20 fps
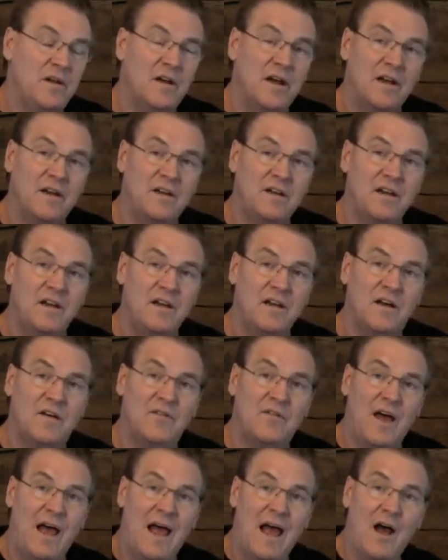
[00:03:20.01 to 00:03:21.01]
an idea
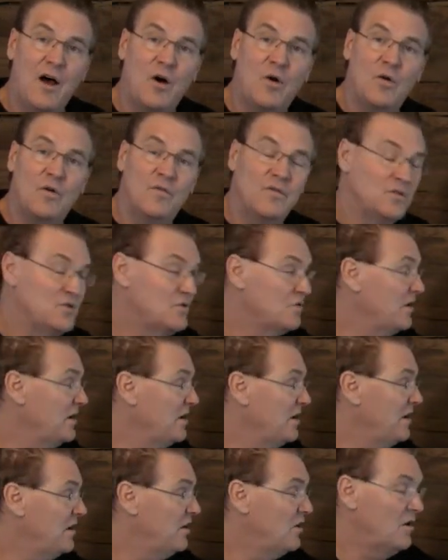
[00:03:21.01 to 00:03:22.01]
of how
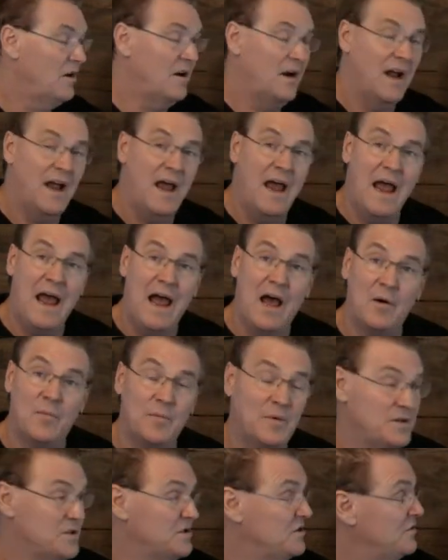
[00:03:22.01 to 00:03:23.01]
overtrained they are, how
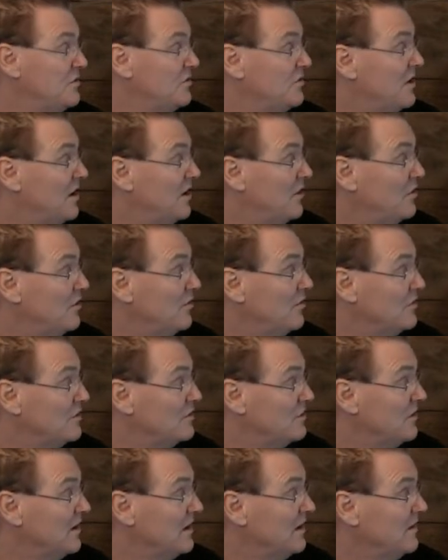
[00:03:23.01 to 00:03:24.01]
much they're not
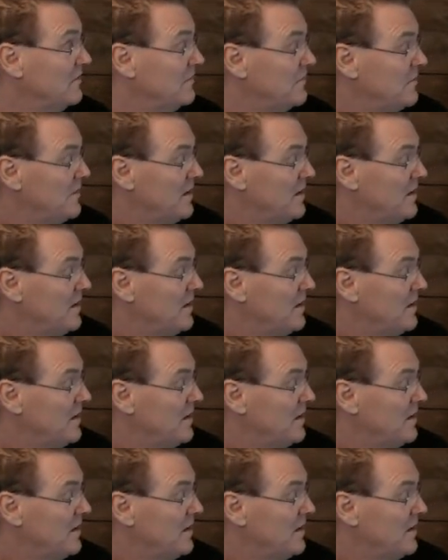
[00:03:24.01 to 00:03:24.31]
overtrained.